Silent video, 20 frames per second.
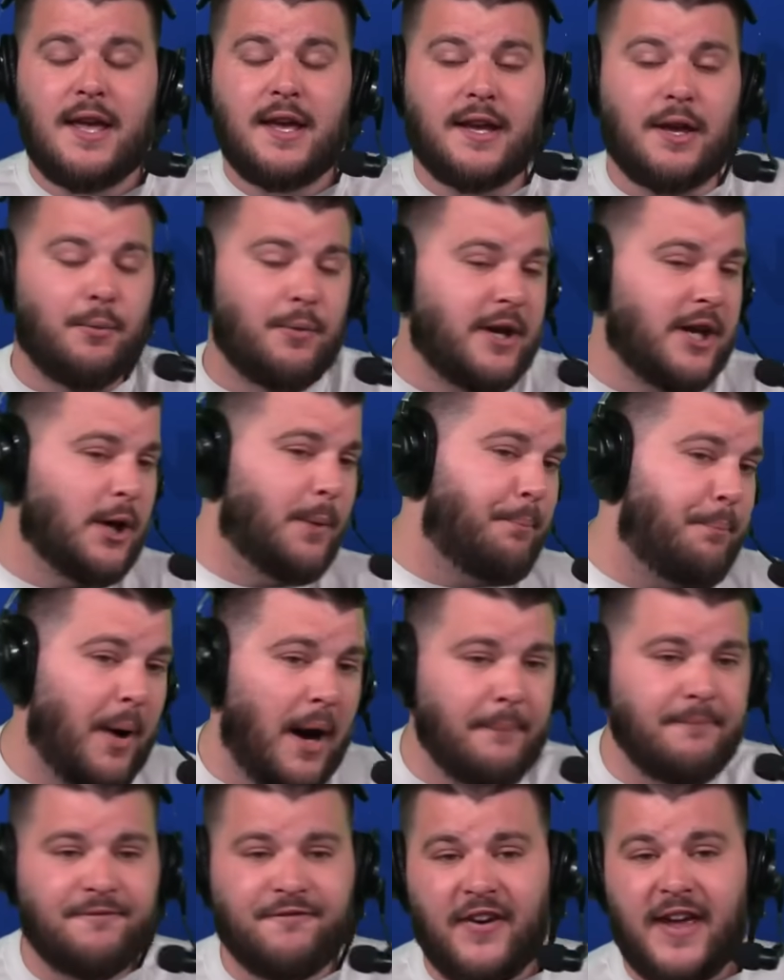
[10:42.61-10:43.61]
Can we get a
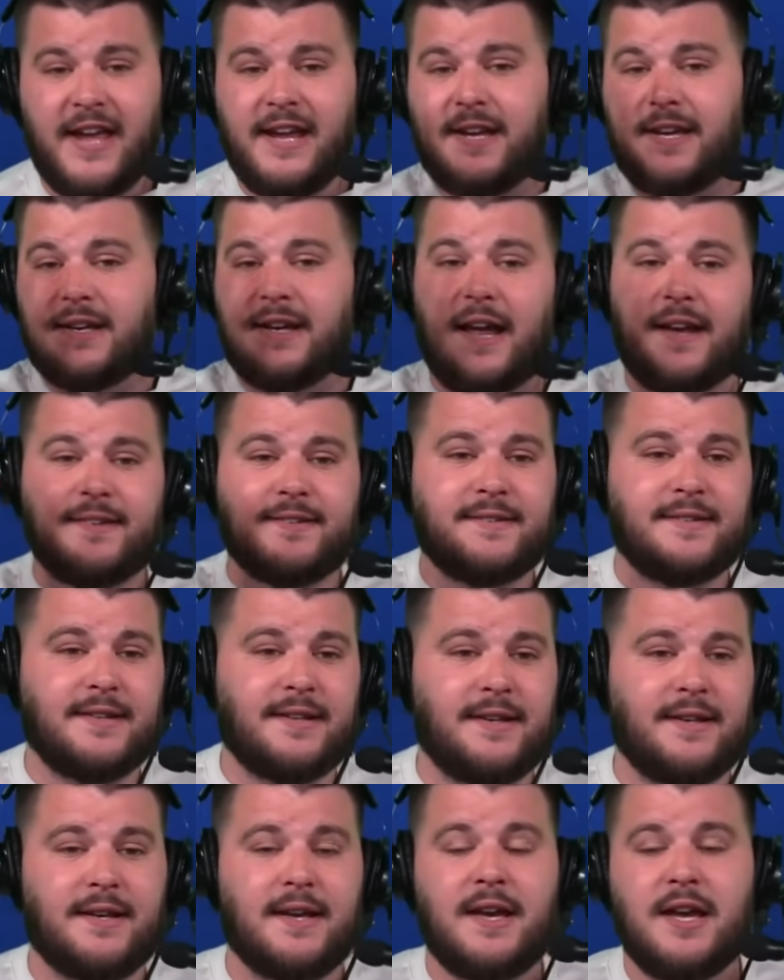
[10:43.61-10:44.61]
pump fake and I
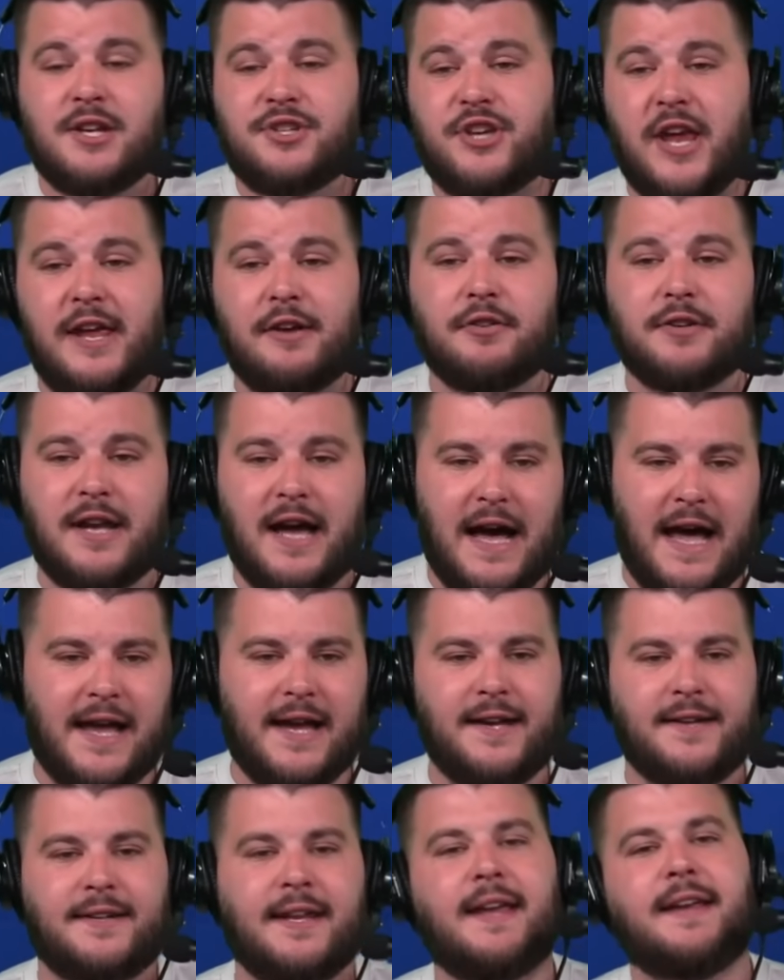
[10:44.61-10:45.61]
see Jalen
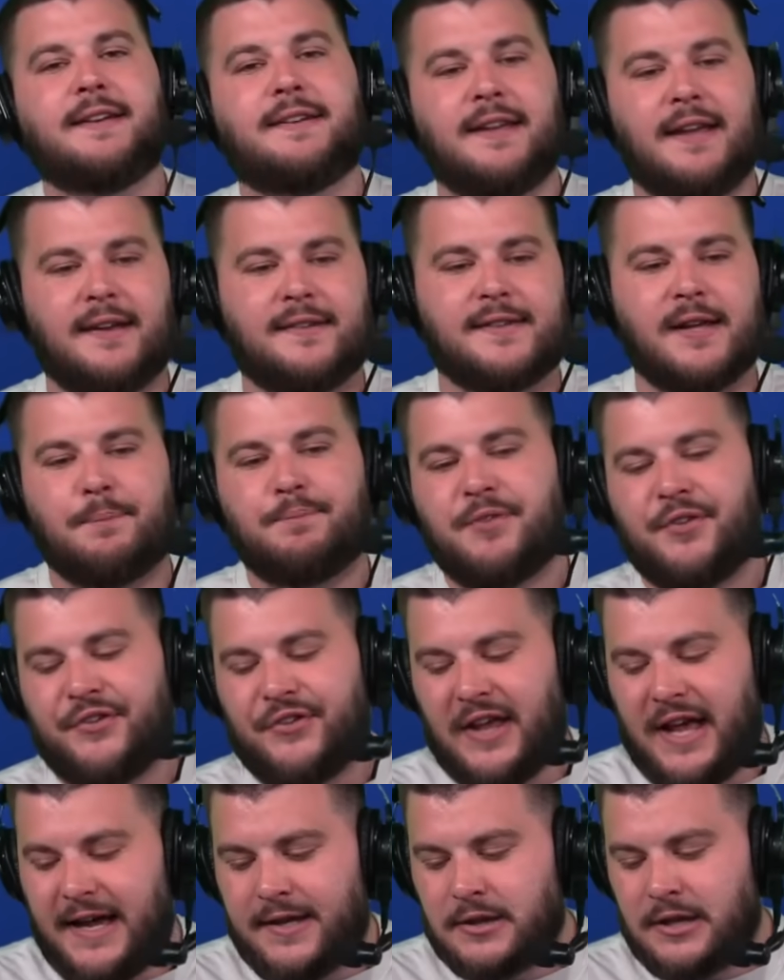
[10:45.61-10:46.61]
Hyatt take Diggs up the
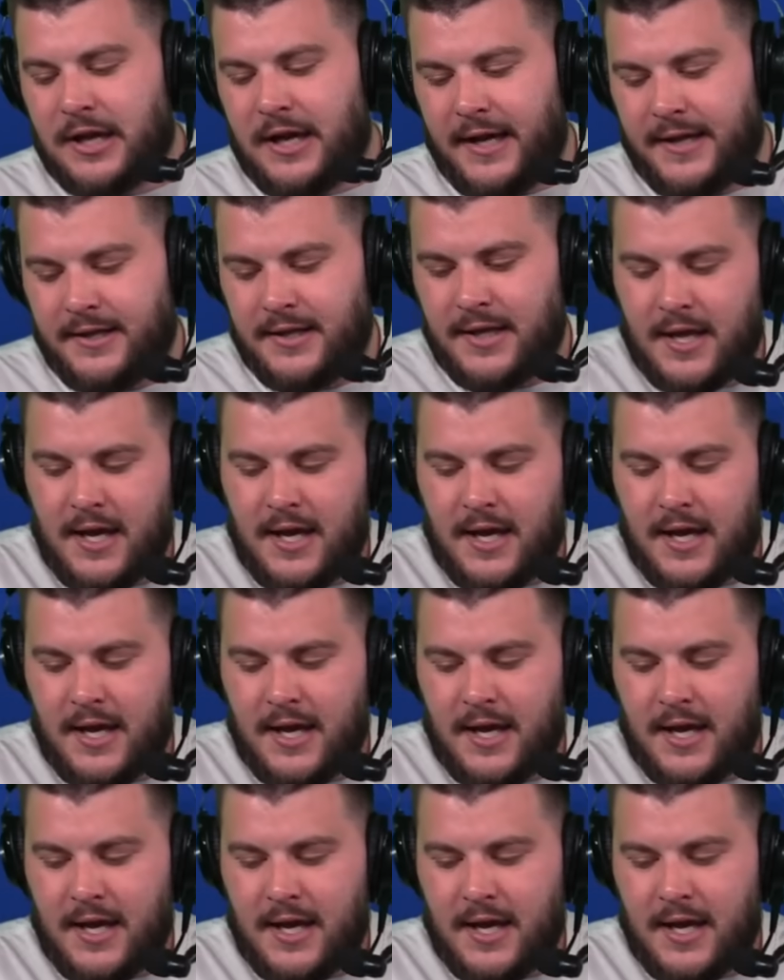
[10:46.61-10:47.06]
sideline?